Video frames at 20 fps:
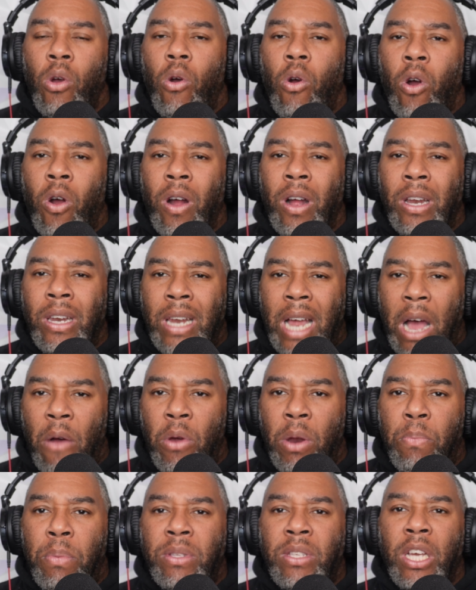or
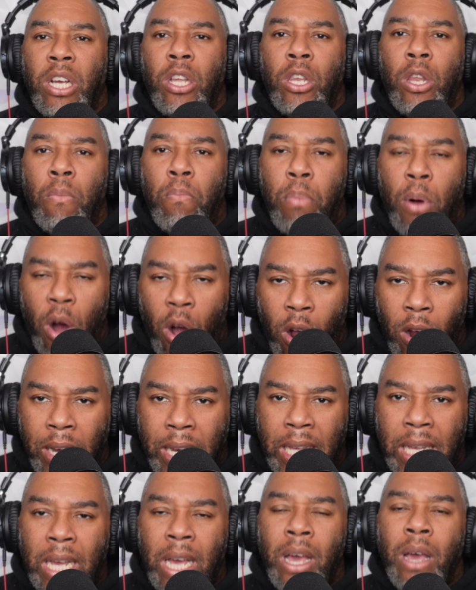allowing a particular
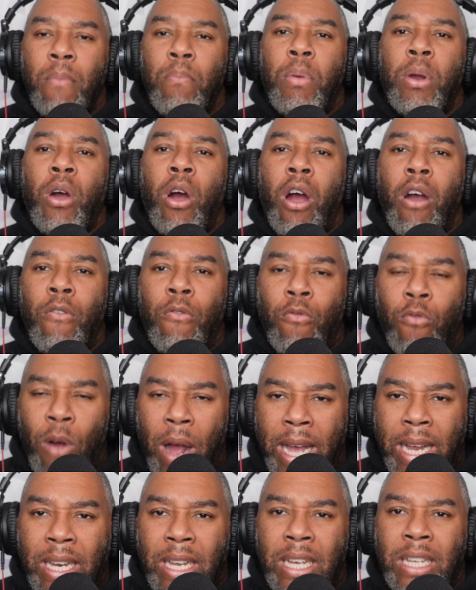party, but our
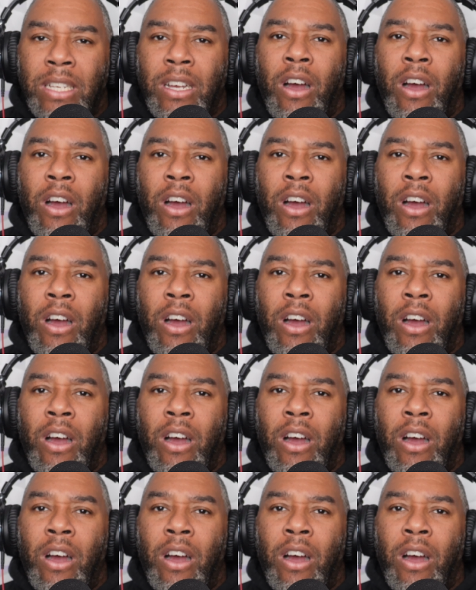right,